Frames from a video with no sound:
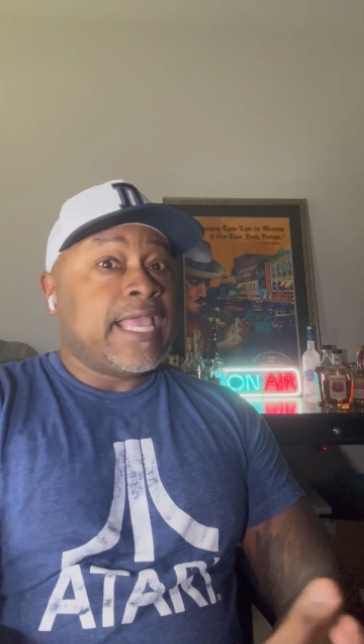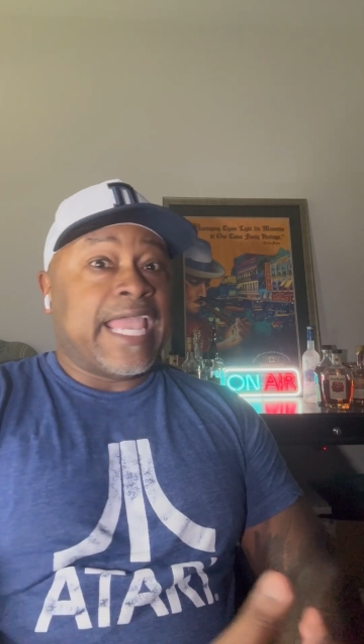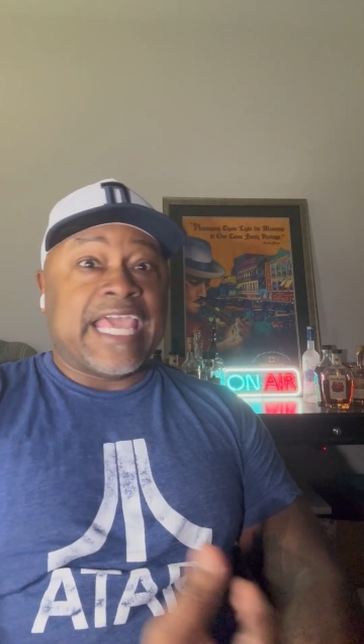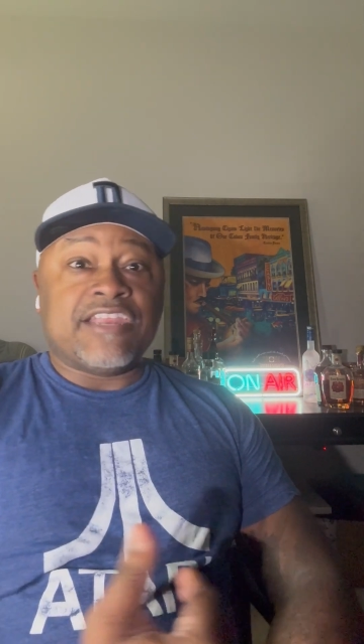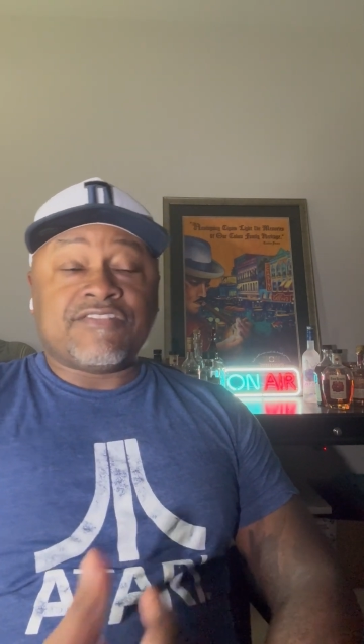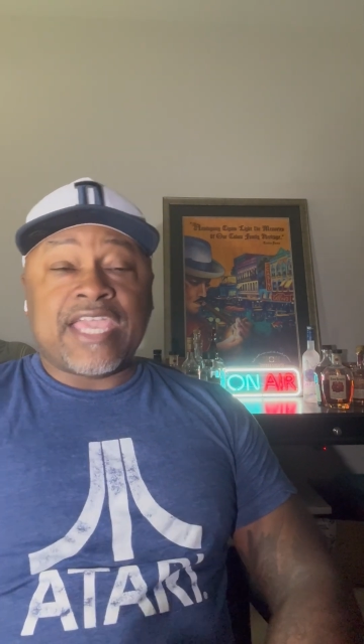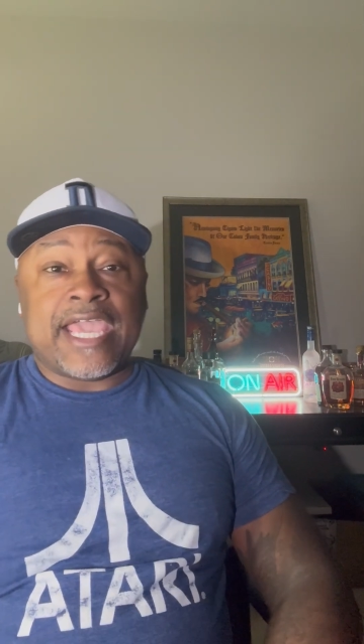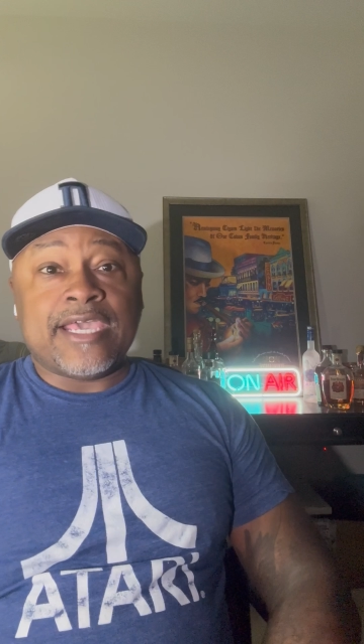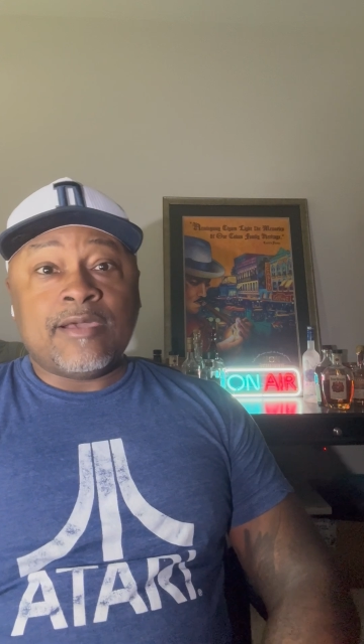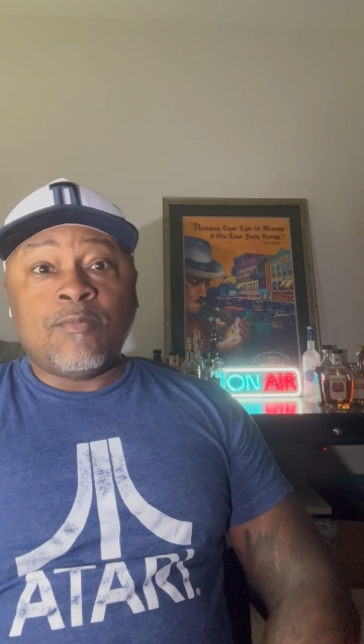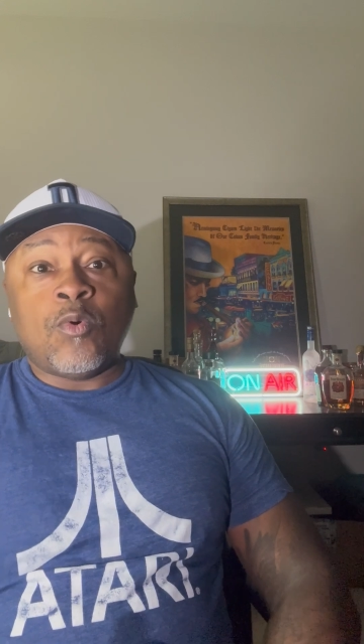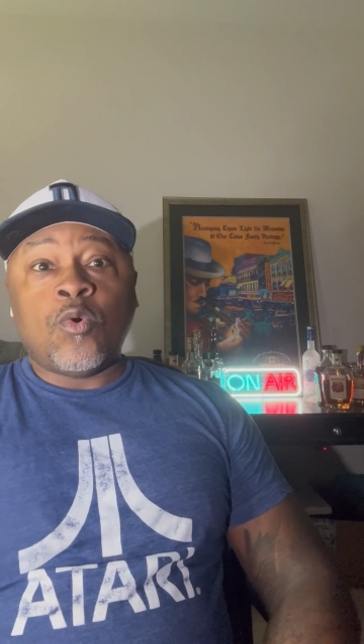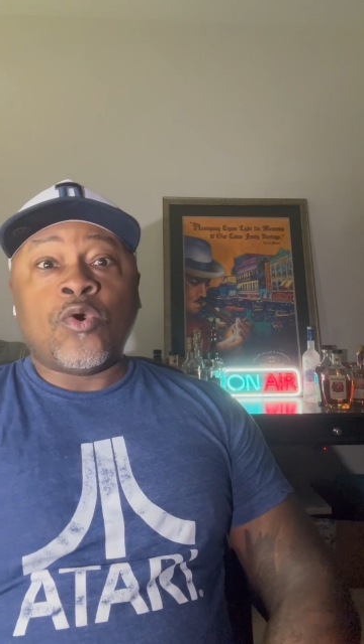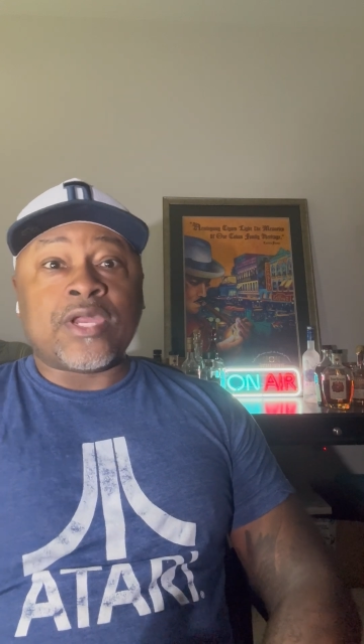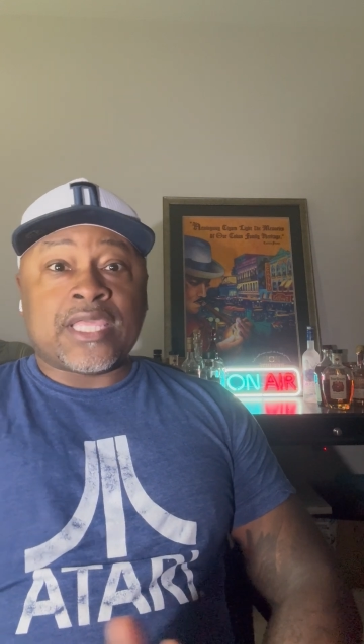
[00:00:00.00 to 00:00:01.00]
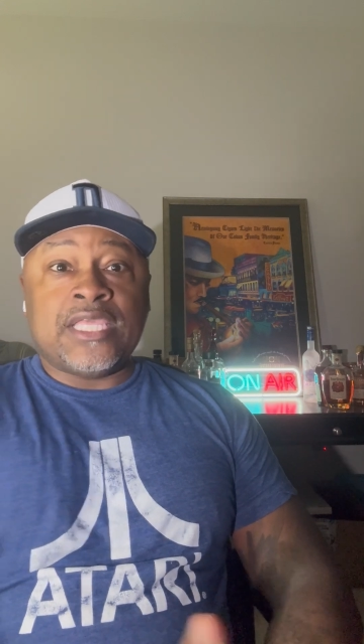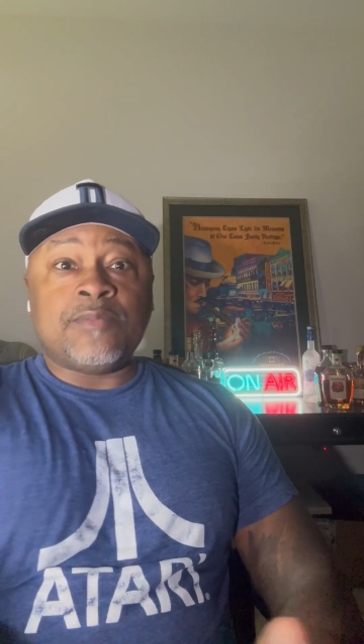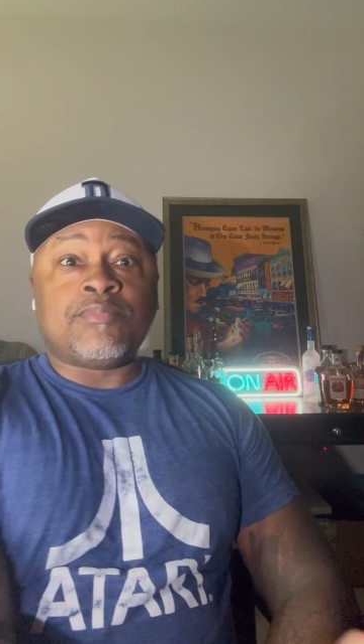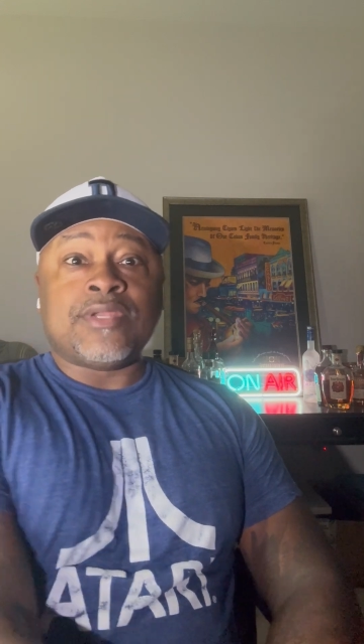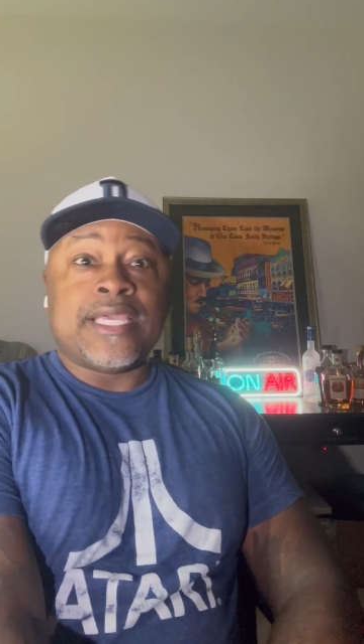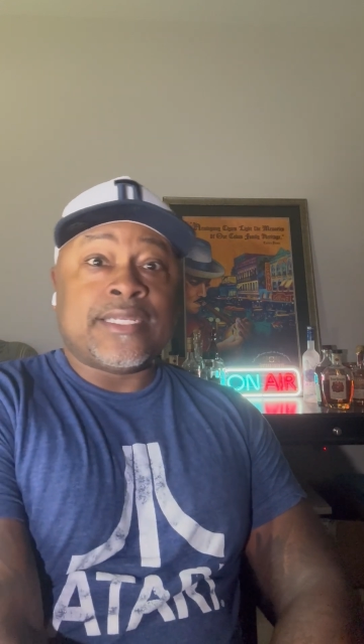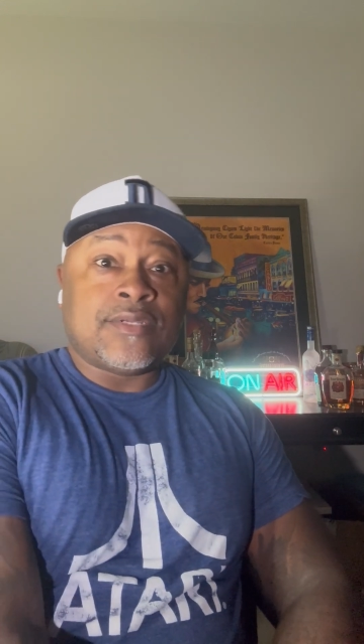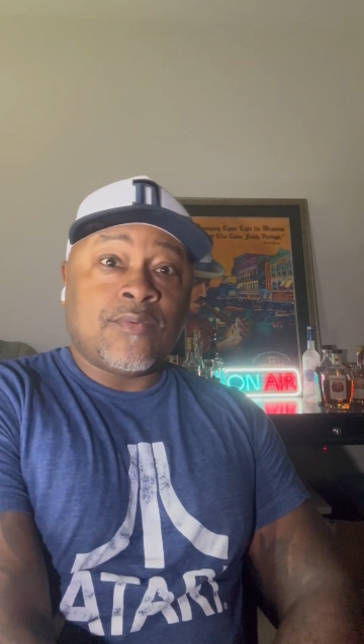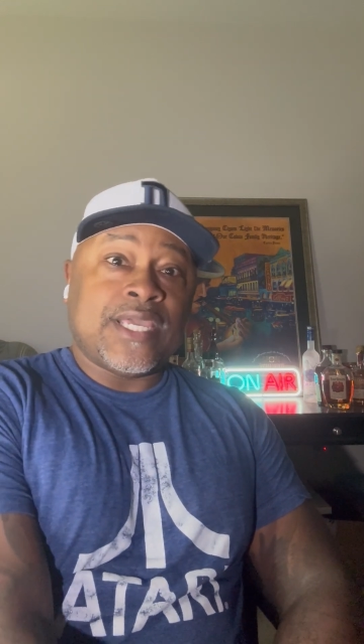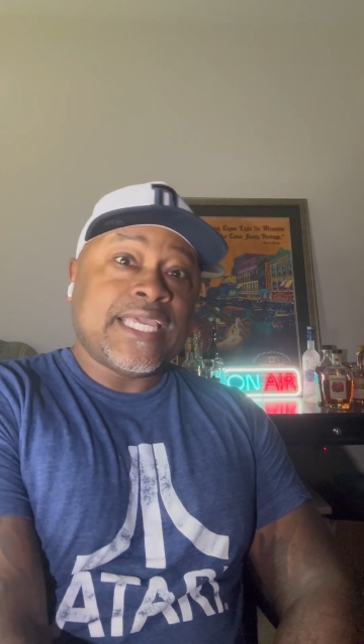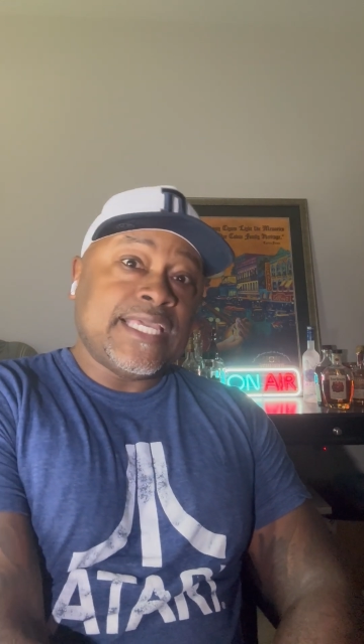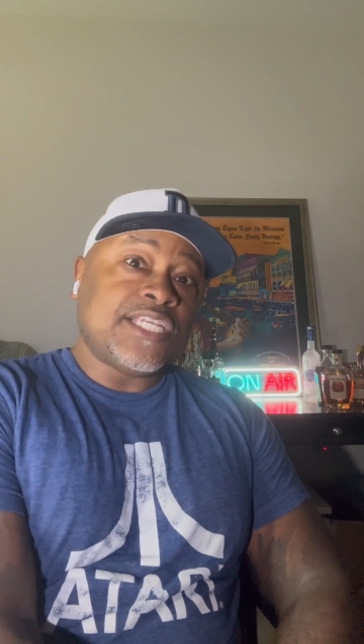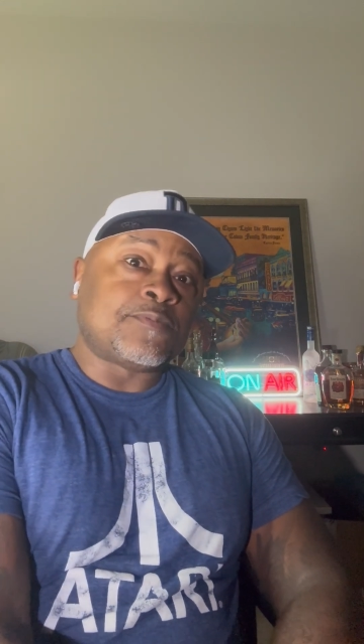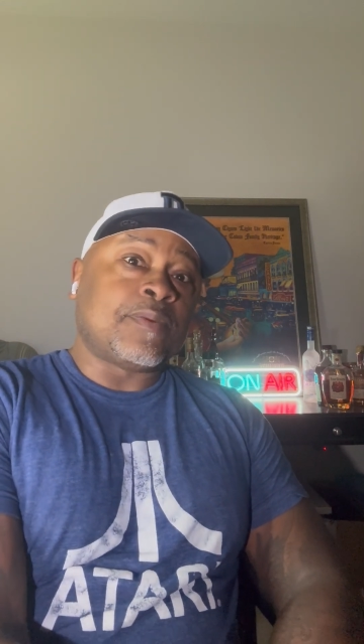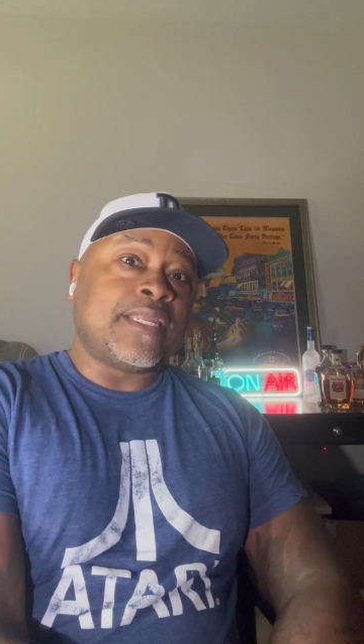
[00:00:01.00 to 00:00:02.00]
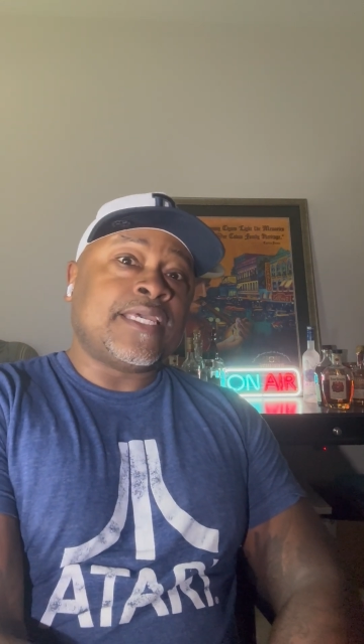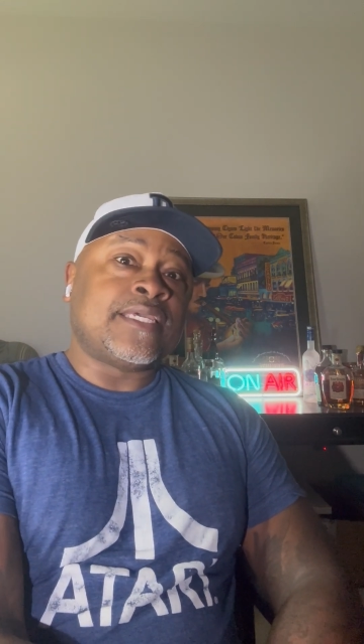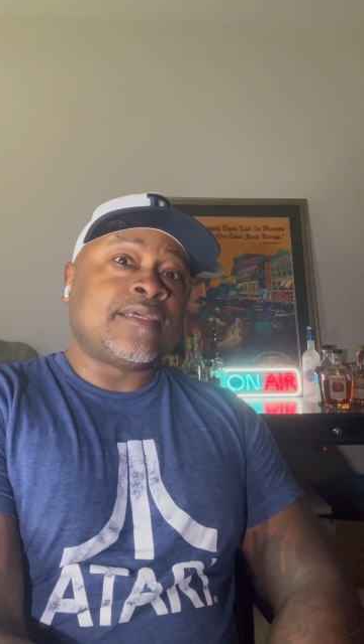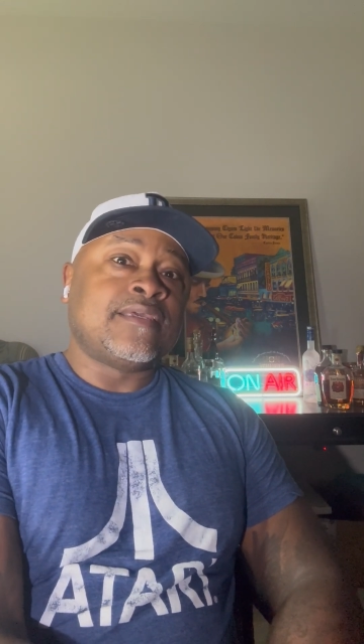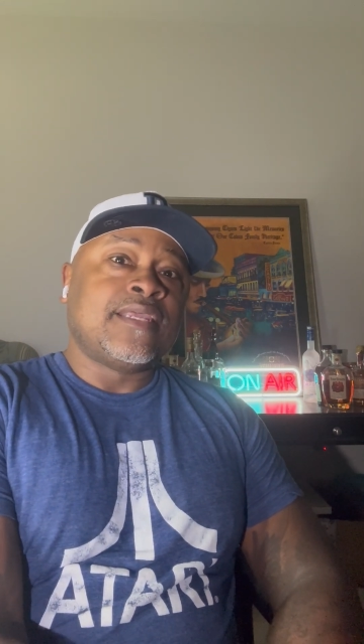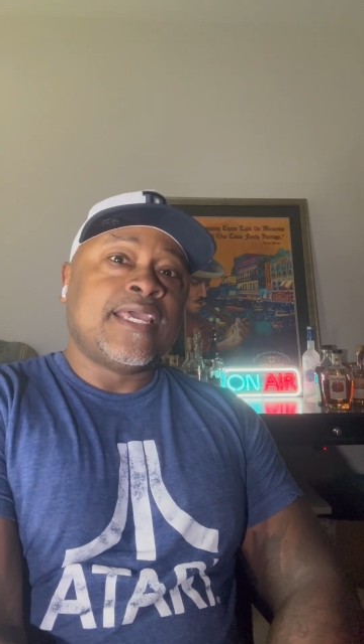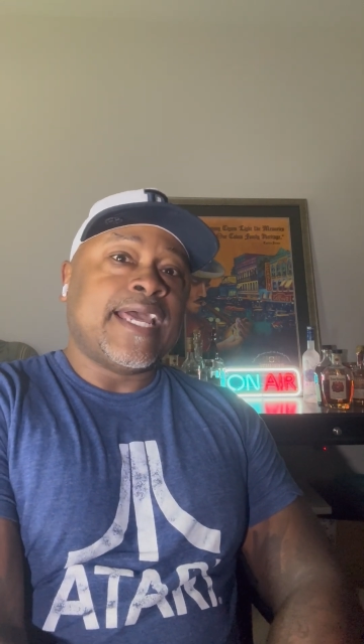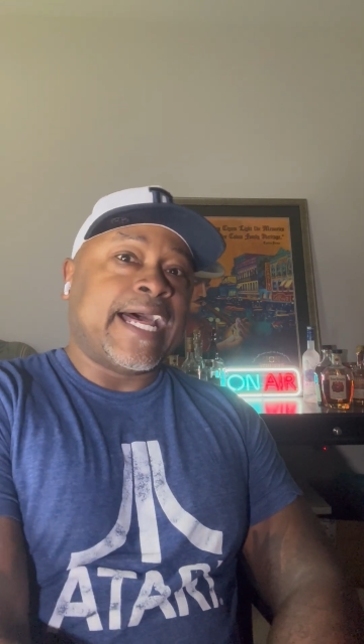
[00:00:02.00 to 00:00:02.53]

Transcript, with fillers: and if Cam Ward keep playing the way he's playing,